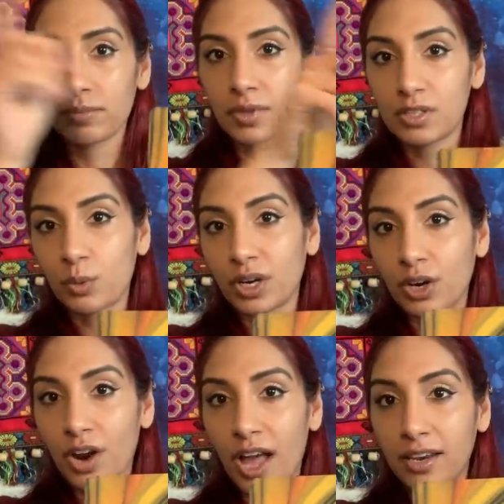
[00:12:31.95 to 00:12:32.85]
That's where
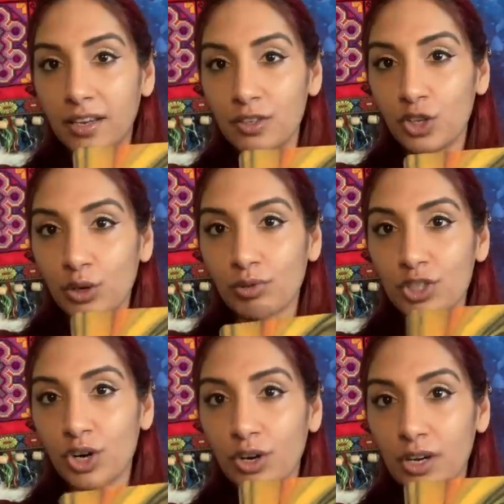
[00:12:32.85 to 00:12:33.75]
you're headed. You're
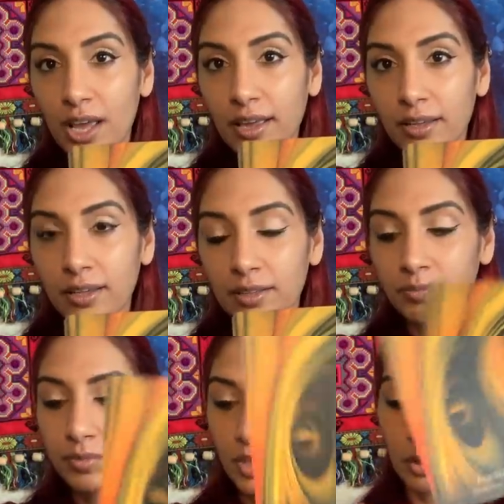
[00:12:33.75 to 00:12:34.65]
returning
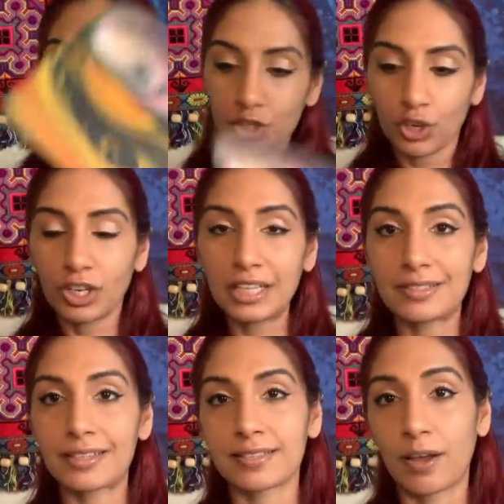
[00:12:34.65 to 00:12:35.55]

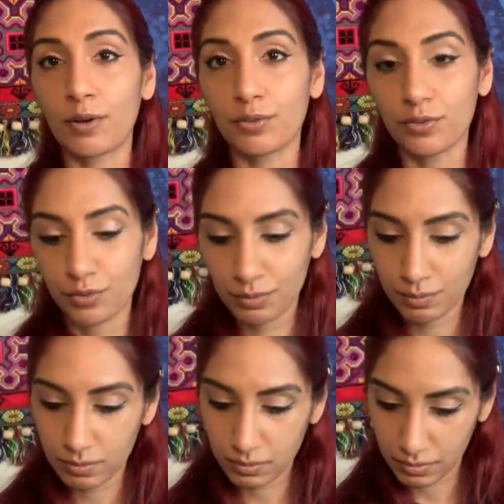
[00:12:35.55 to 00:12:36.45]
to self.